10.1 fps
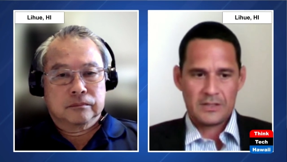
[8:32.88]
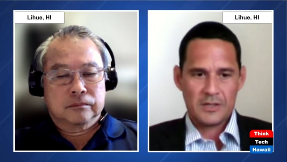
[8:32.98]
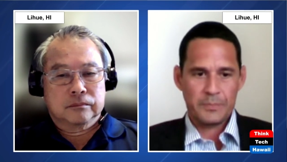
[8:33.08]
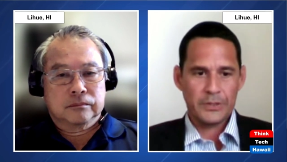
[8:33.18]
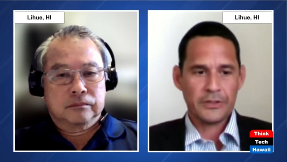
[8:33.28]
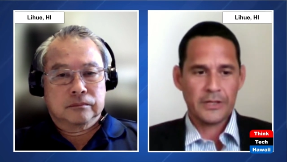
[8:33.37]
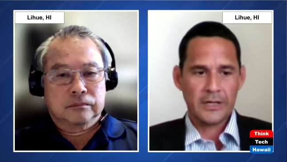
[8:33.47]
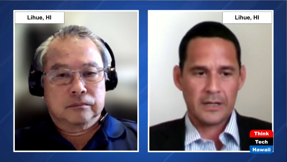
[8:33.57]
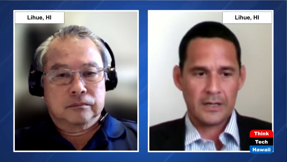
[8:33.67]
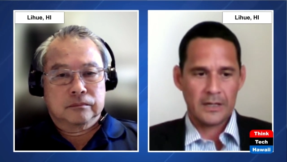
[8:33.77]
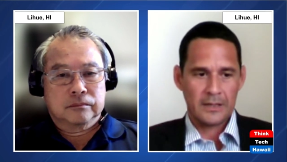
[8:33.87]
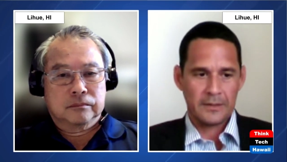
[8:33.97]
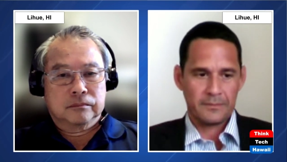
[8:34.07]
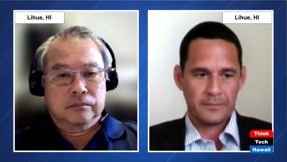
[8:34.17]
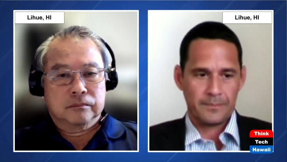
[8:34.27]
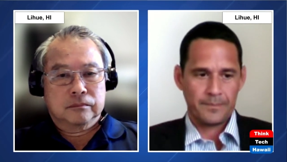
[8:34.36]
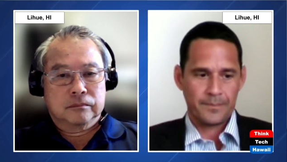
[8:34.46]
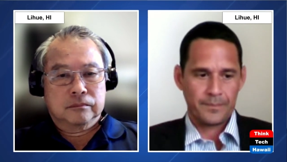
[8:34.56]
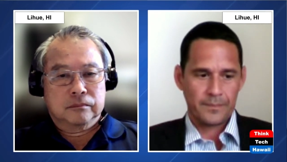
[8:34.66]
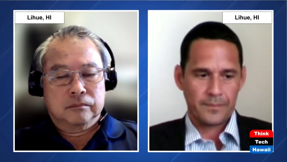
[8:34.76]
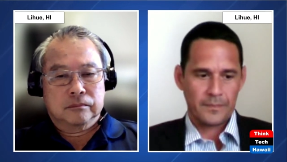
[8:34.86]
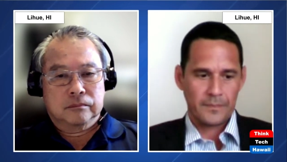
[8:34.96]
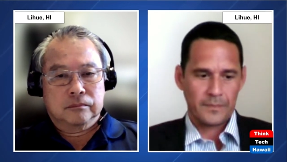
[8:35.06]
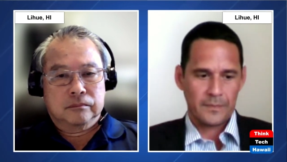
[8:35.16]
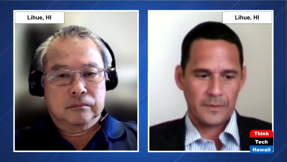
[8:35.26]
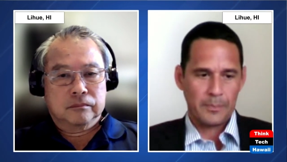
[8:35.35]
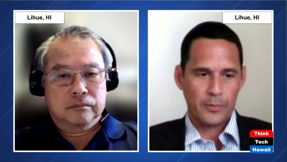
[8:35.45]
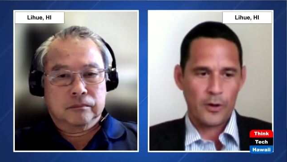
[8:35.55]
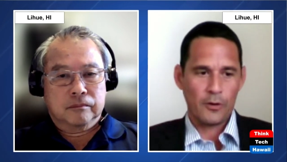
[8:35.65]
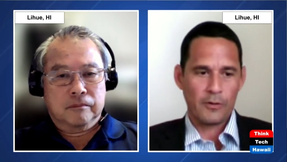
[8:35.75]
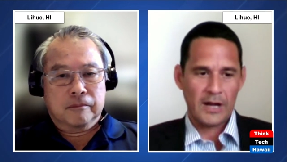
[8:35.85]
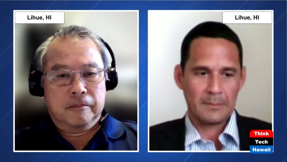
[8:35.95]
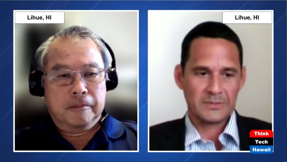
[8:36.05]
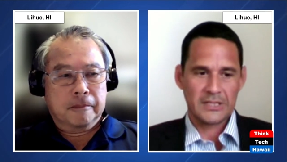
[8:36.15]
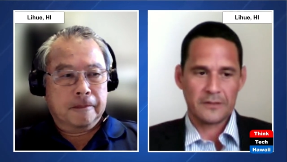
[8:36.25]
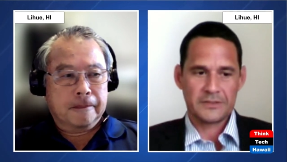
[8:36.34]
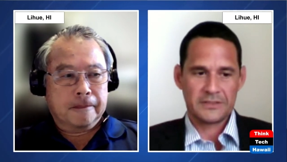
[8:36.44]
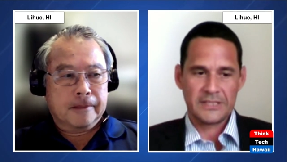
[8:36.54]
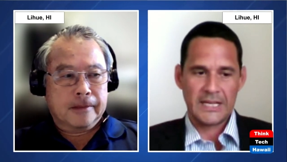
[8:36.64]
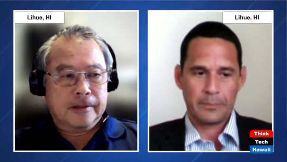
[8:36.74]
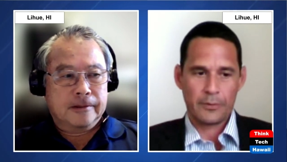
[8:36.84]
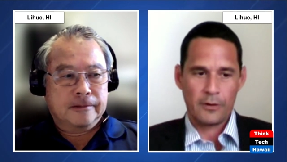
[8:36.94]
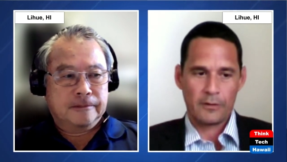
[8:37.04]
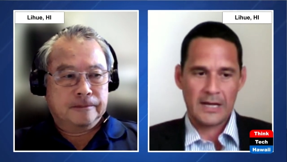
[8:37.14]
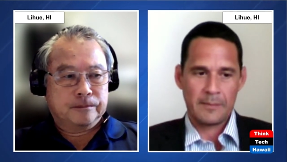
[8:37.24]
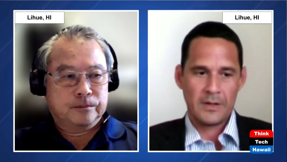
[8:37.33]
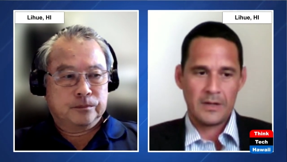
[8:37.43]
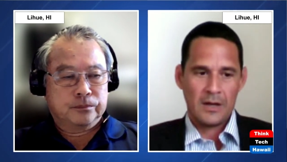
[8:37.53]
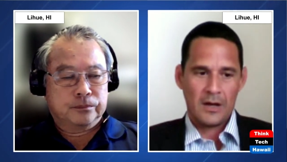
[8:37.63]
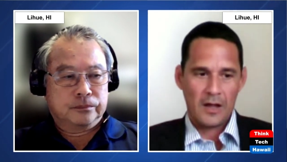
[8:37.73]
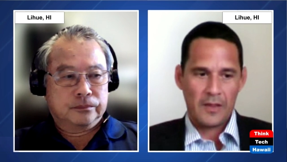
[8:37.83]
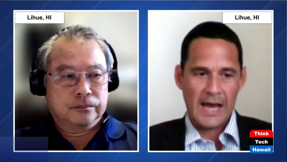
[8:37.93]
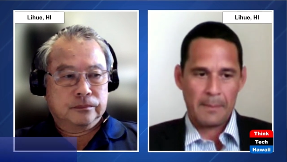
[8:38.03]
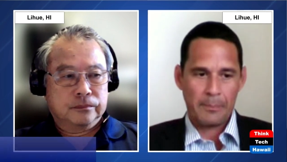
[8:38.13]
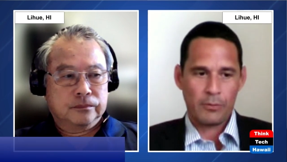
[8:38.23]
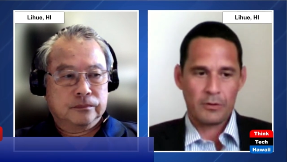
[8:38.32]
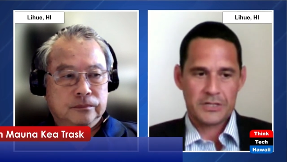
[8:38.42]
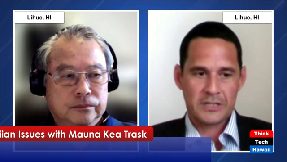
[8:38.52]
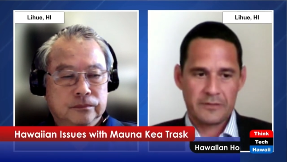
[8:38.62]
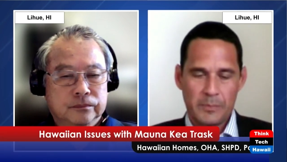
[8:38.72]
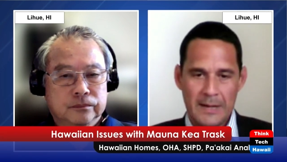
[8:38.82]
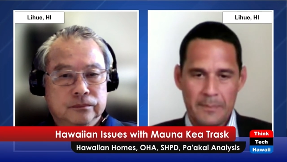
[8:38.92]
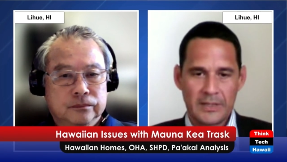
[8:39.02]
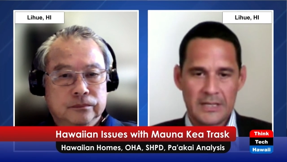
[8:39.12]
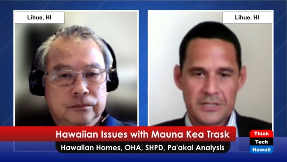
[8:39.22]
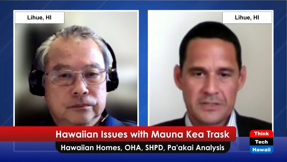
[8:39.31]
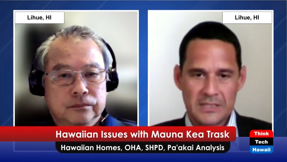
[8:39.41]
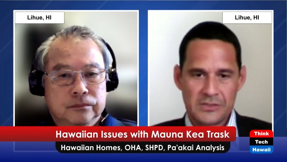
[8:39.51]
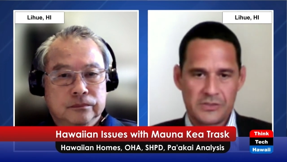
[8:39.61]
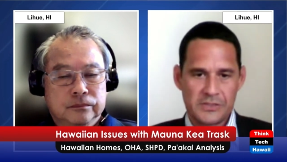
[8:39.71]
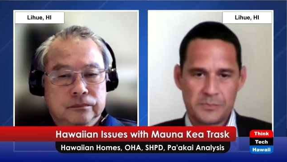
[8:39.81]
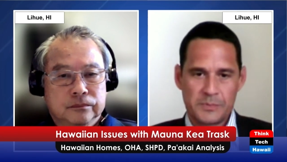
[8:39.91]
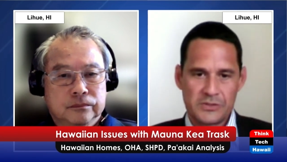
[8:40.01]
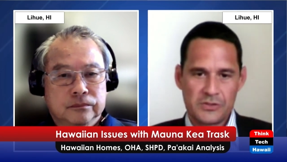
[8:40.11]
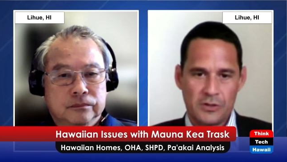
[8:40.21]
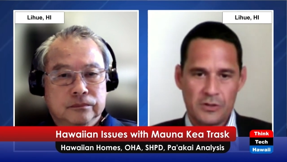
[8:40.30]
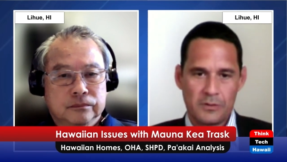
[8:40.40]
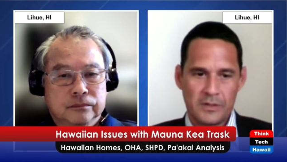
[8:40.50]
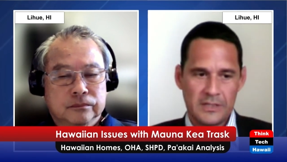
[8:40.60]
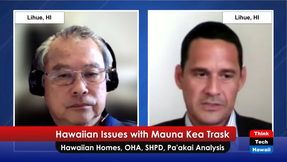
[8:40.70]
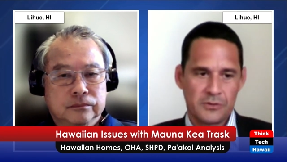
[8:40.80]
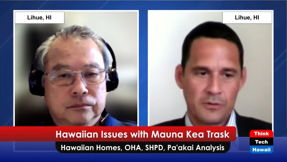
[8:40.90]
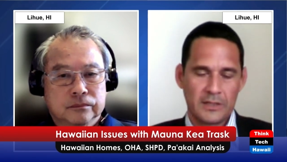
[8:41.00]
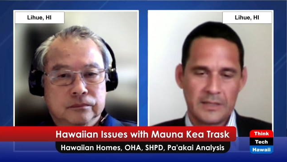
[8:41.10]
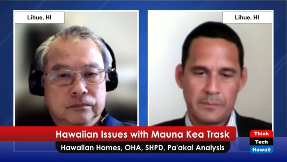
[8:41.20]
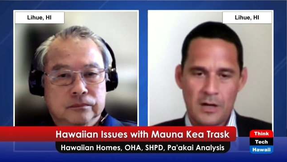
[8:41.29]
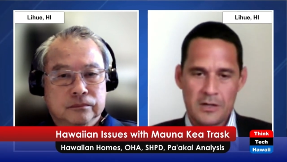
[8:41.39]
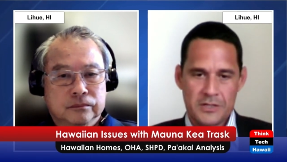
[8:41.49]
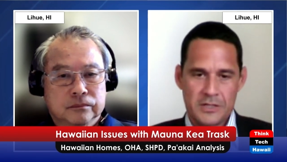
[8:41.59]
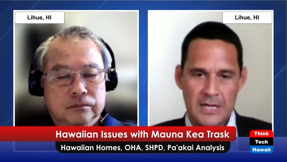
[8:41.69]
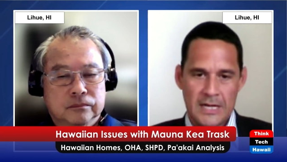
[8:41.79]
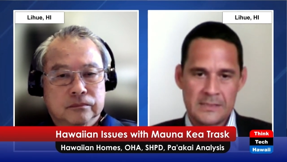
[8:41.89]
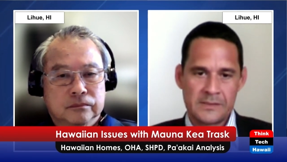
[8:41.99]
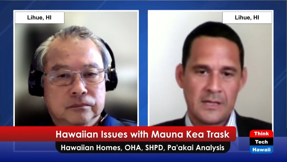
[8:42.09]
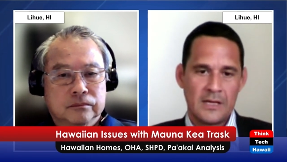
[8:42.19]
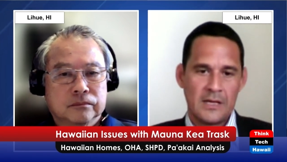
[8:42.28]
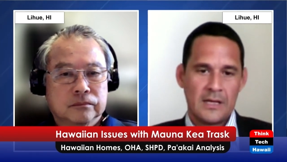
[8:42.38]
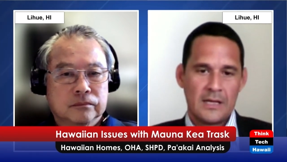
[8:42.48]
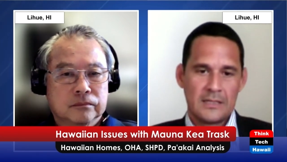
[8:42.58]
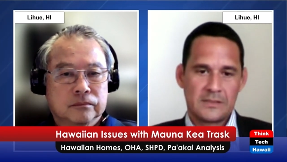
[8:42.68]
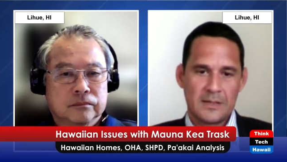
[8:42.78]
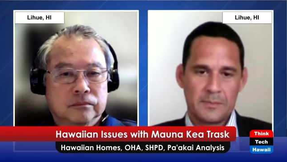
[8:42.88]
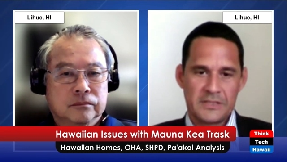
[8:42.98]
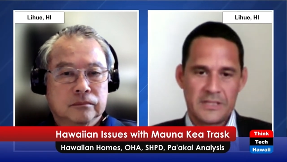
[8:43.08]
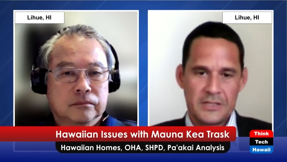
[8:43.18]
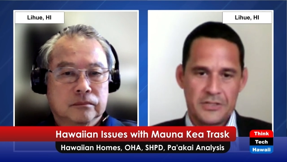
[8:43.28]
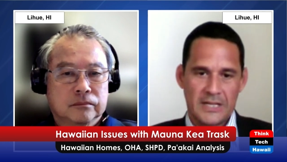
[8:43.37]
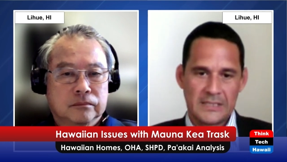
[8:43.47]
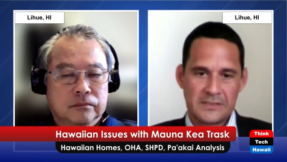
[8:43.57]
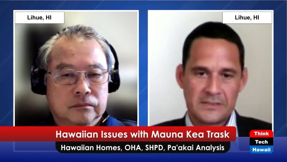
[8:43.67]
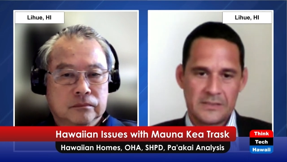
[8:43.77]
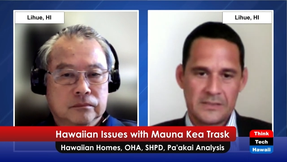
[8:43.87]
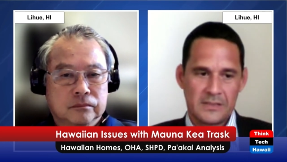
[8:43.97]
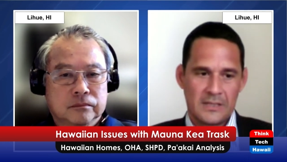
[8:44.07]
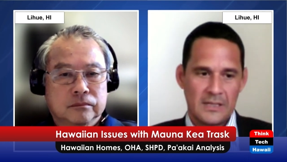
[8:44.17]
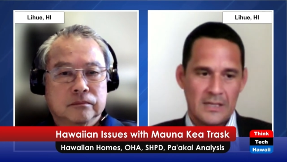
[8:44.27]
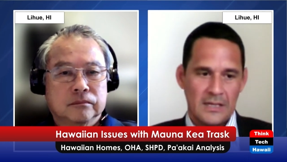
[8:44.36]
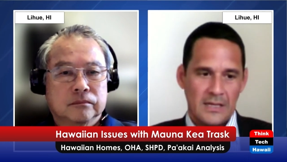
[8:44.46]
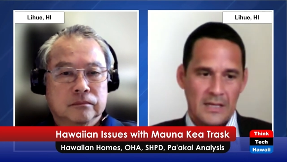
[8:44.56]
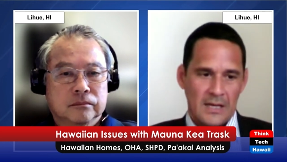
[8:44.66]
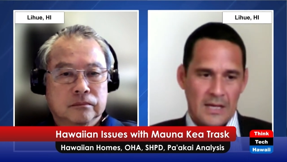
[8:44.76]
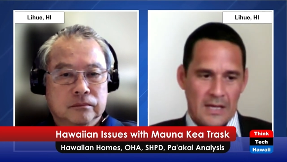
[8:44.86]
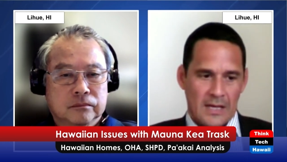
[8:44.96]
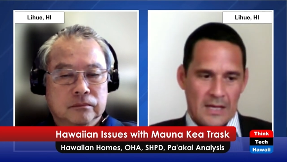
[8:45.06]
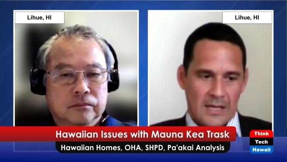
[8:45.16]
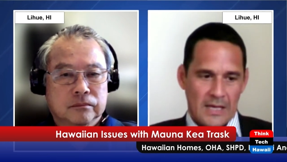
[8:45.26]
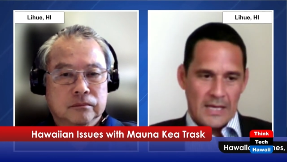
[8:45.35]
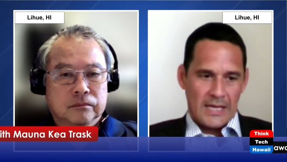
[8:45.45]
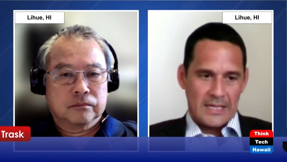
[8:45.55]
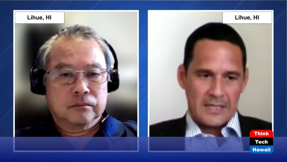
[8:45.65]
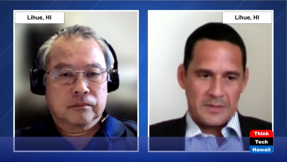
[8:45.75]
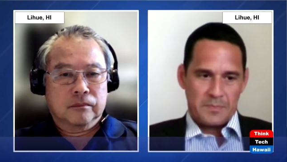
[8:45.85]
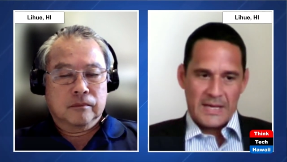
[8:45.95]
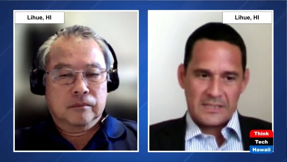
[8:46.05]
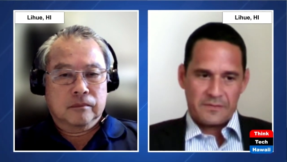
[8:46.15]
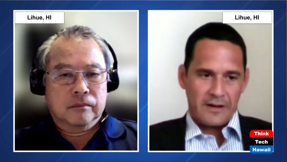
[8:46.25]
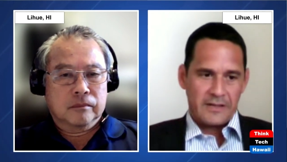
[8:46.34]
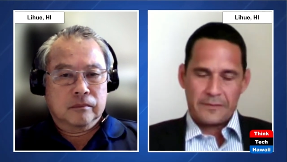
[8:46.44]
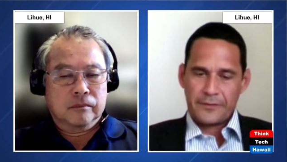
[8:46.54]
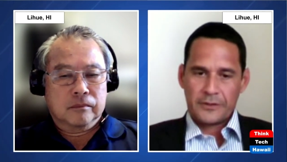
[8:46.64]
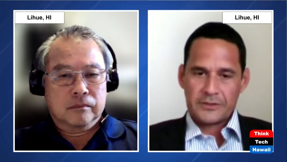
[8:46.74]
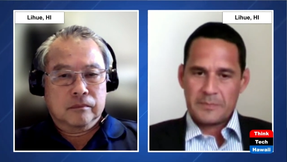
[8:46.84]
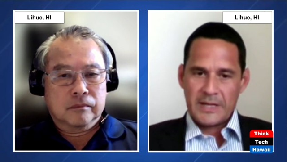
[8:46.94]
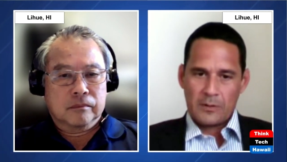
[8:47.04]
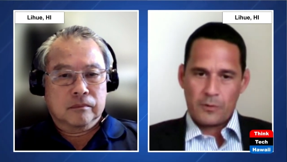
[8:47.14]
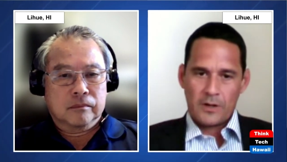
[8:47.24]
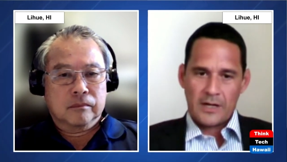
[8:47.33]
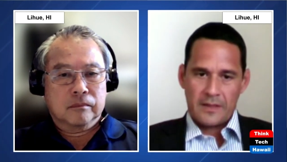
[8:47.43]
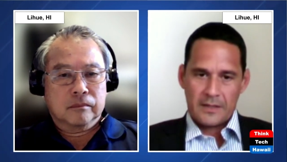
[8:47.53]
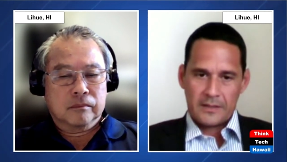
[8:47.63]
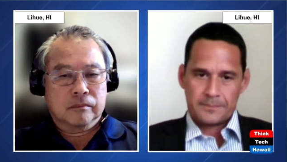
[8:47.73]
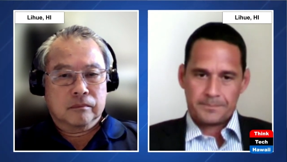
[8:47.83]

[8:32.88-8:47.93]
Speaker 1: to build a, a a program, self-sustaining program on that portion of a population that's just been so historically marginalized and subject to injustice, it, it makes it very difficult to make it work, I think.